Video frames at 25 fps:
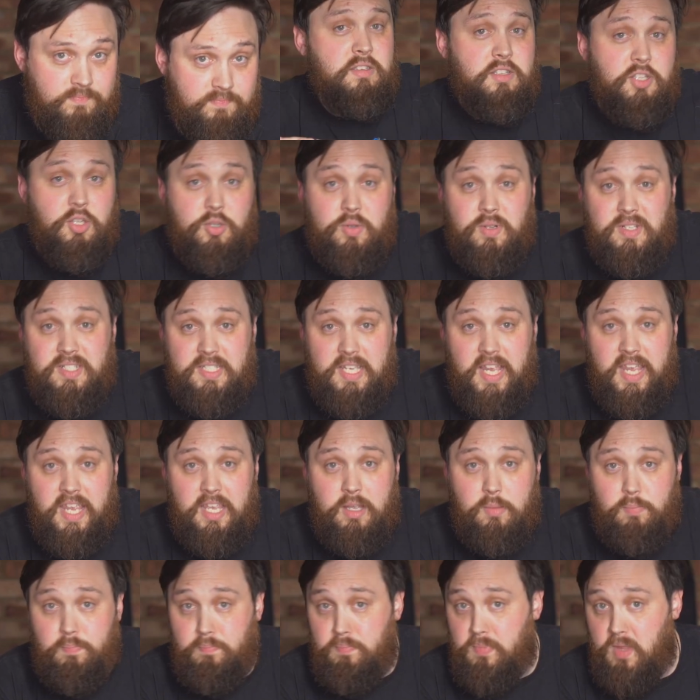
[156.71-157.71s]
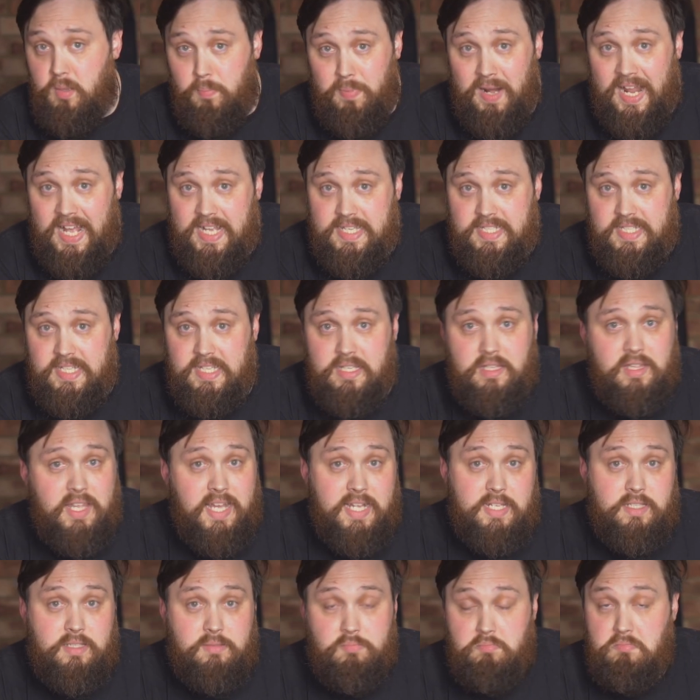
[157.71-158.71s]
You can take the plastic
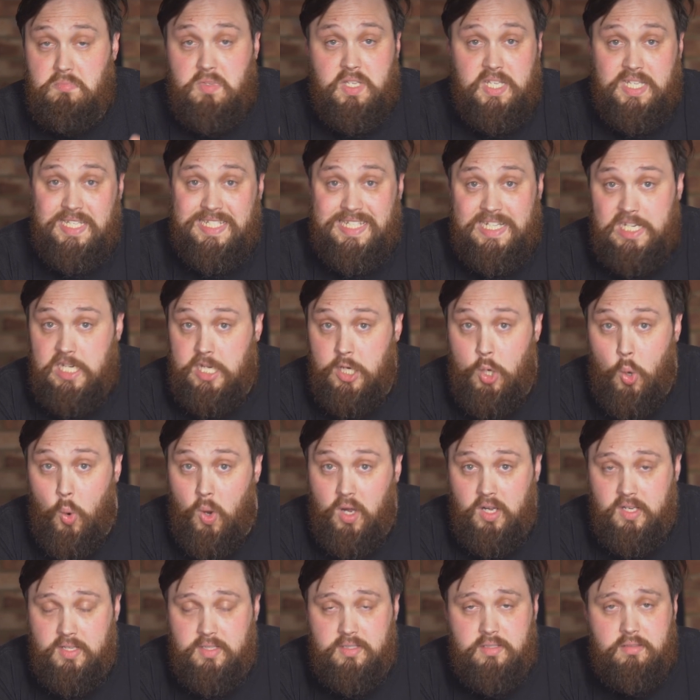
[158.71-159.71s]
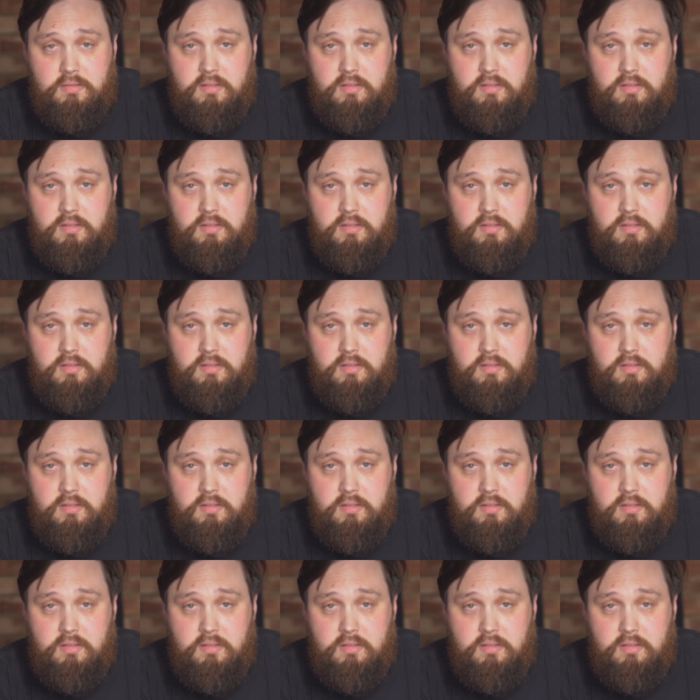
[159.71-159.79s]
that's easily acquired.